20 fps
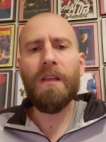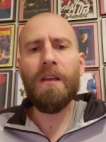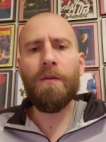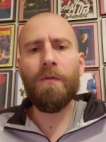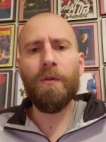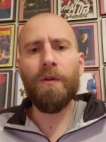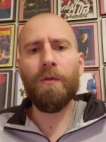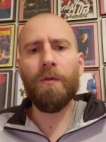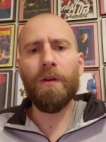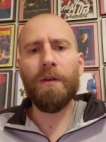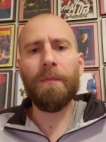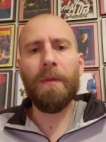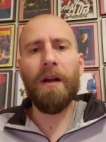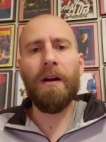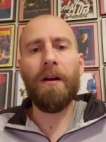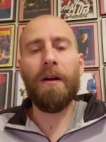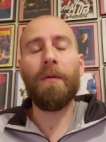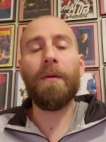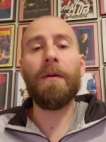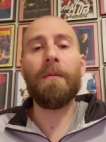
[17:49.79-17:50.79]
it would have worked
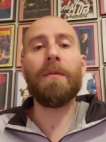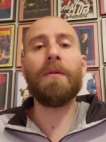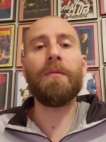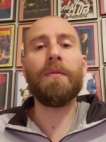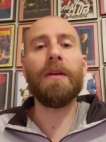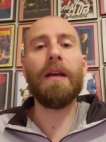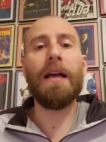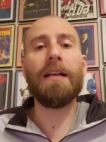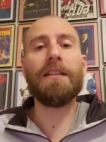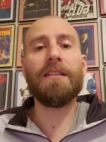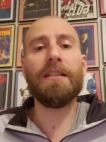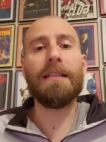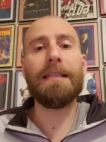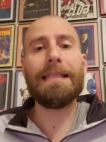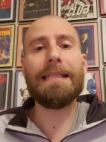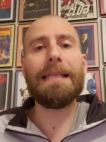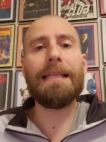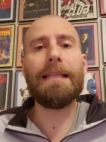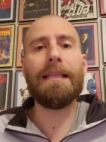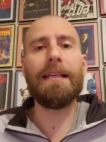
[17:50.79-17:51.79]
better. I mean, we actually
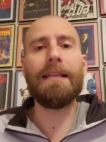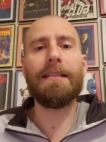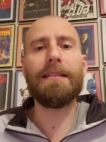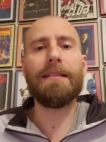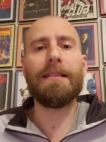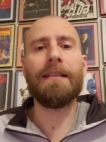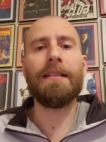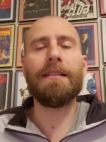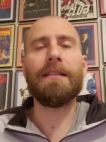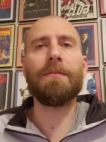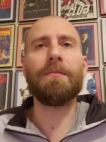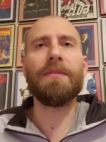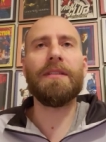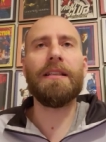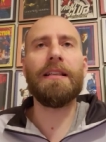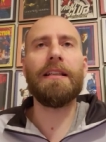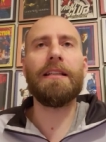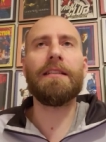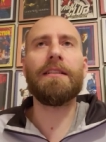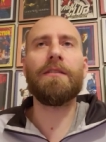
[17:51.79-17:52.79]
see this in some
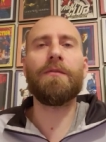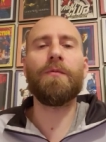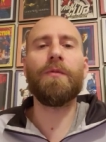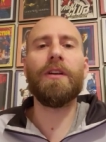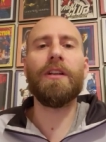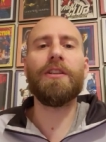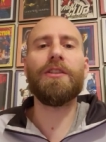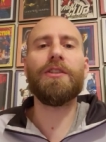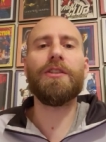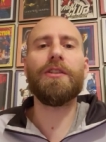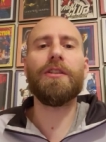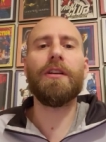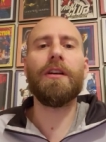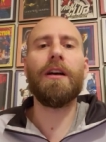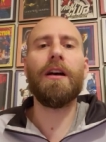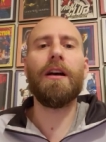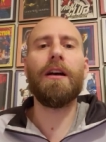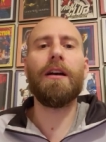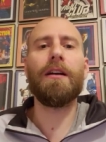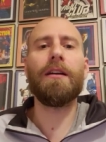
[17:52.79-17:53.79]
scenes in which
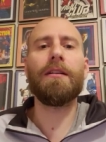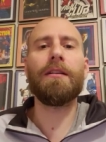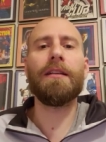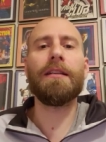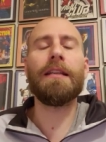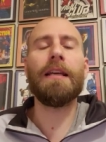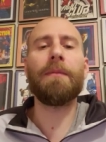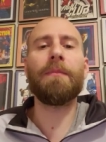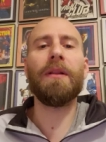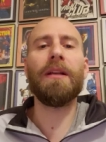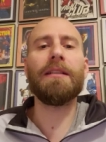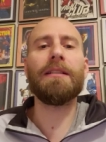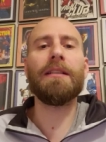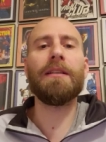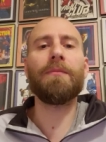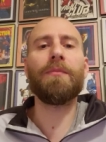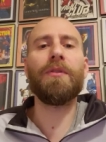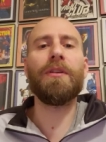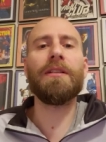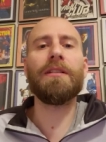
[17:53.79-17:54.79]
uh, that take place
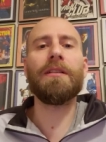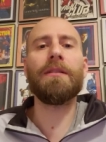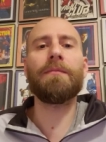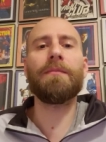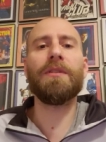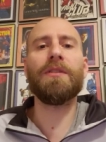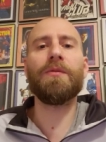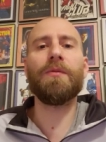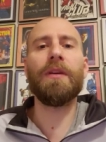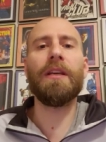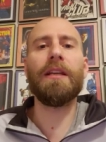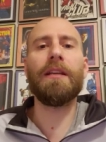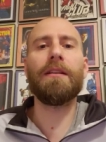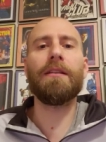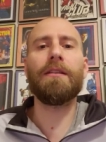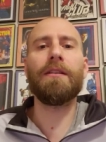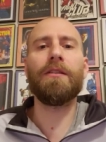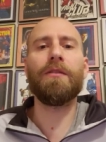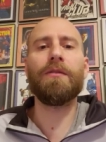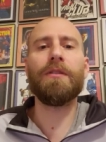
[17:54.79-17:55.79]
in the prison
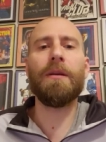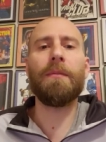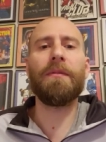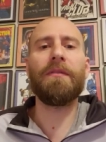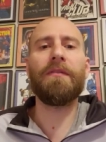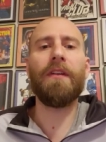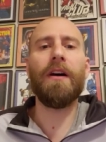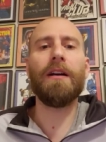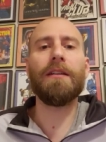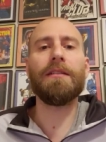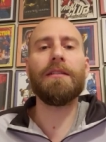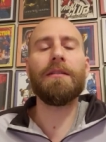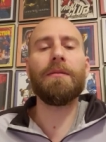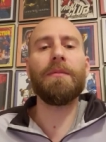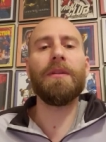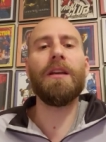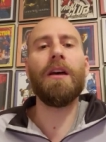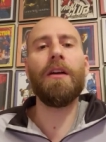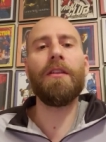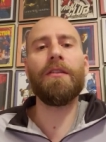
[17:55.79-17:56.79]
between you know Jamie Foxx and
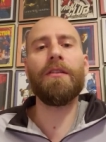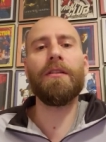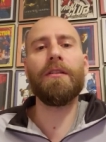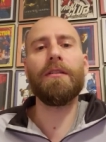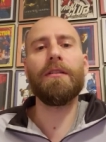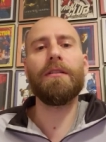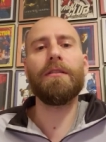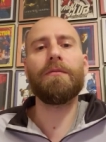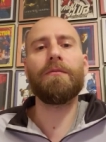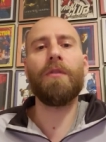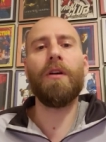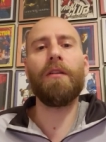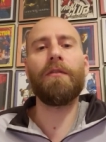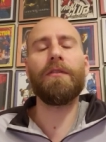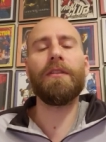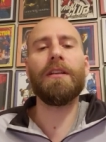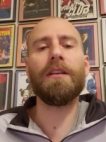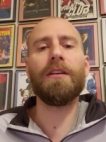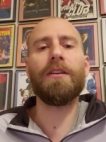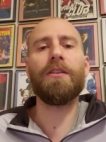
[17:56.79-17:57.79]
some of the other
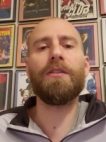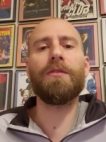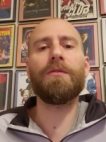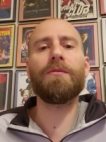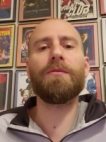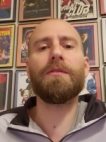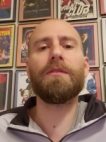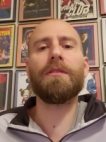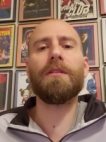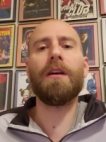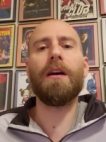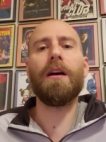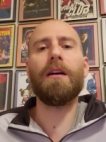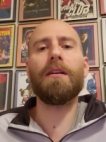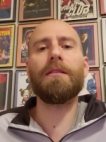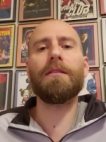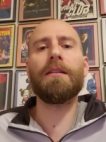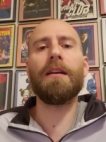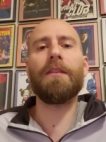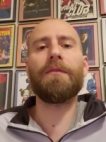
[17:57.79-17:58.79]
wrongfully accused
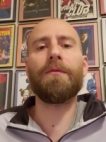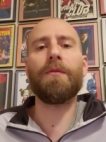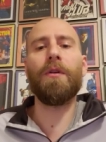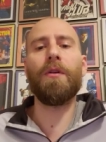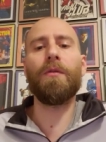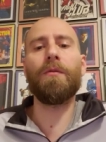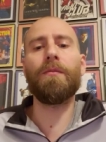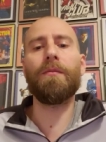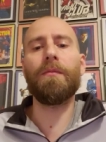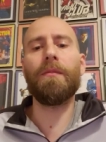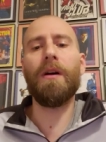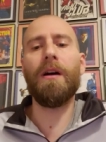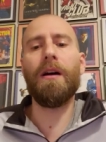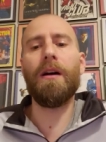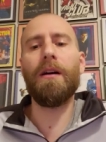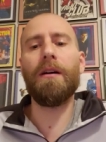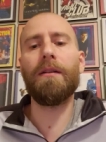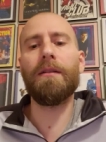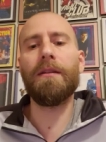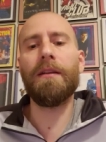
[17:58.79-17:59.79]
uh, death row
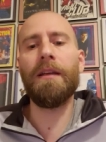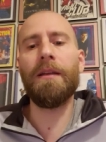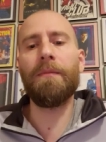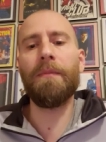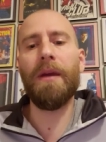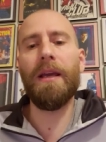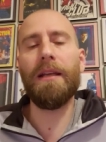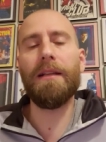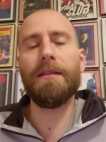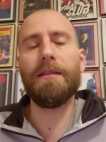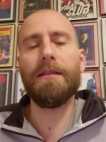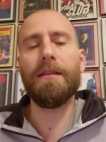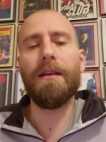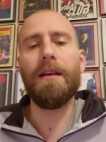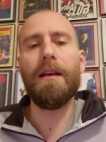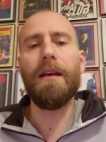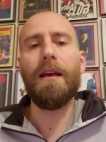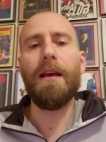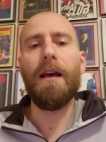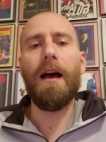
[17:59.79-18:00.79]
uh, inmates.
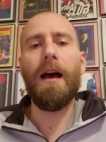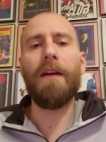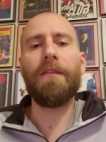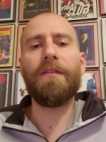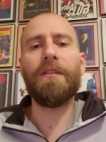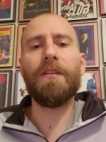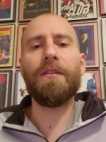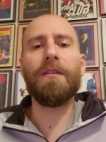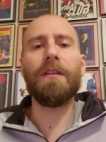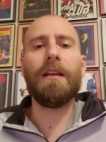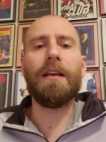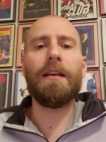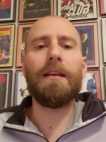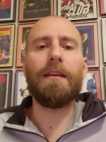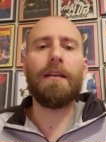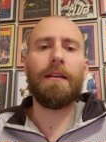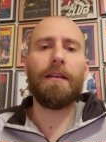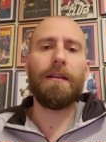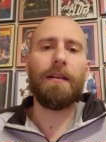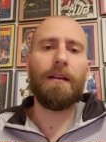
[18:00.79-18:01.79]
I feel
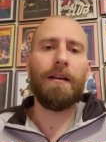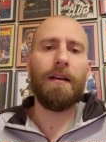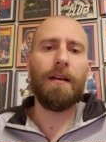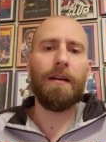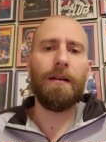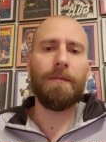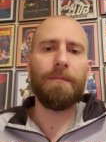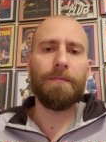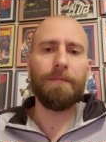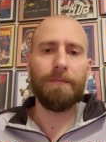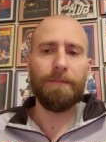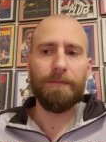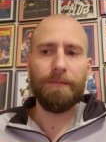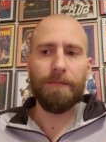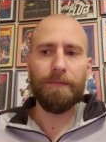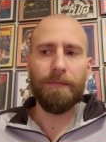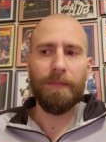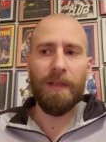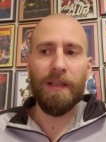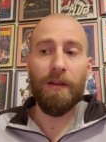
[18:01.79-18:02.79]
like um,
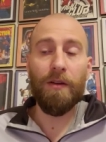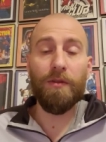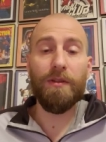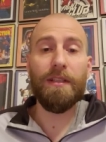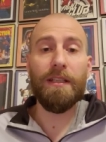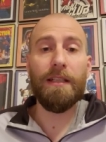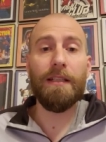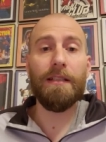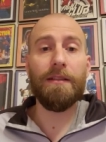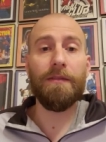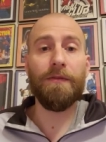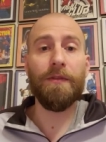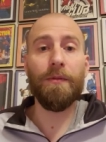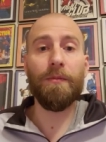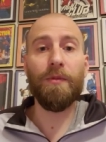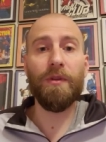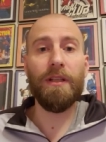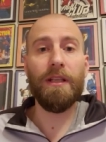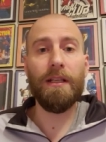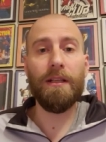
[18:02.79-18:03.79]
in those scenes, the
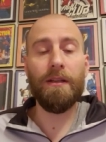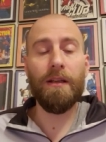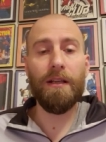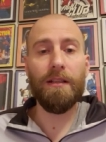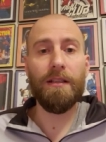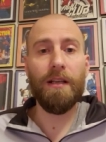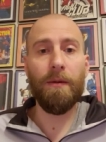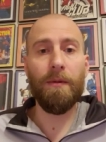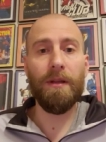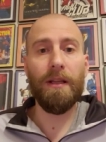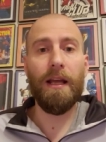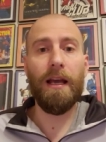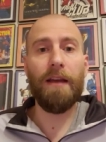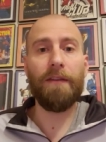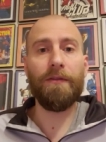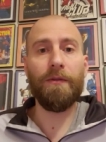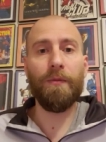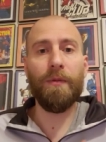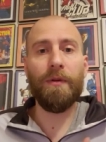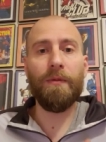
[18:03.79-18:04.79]
film really does come
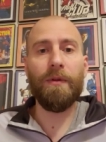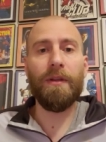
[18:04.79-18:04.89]
alive, and we